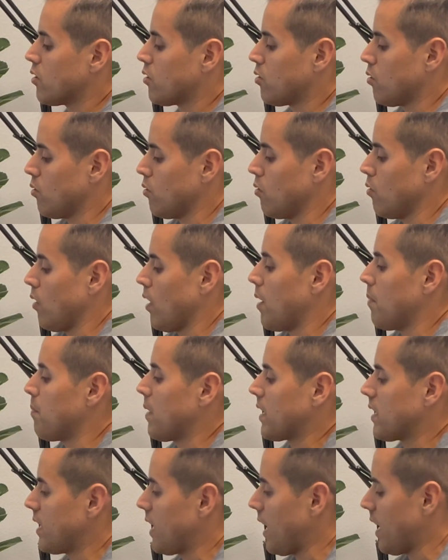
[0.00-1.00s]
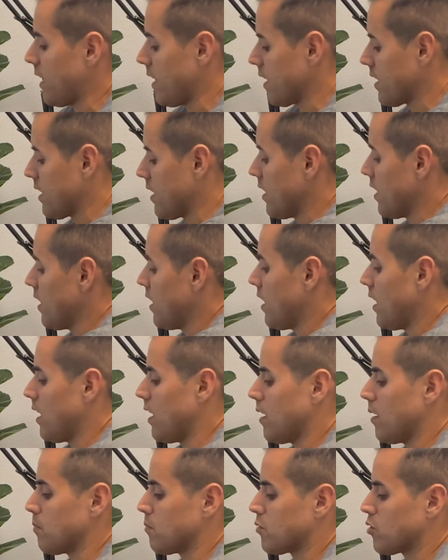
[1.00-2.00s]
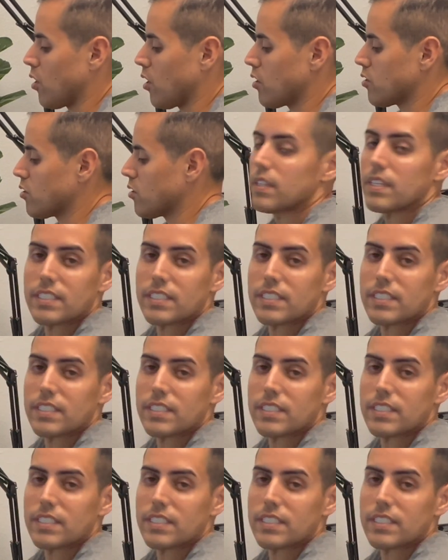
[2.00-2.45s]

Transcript: to a magnetic charger.